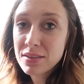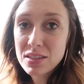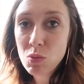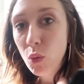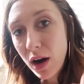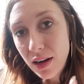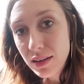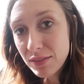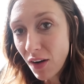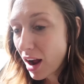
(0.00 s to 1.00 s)
some
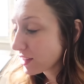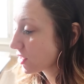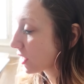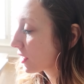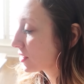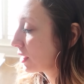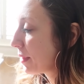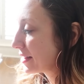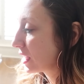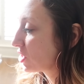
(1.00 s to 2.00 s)
work voxers and
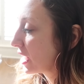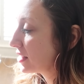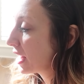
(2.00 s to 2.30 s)
messages.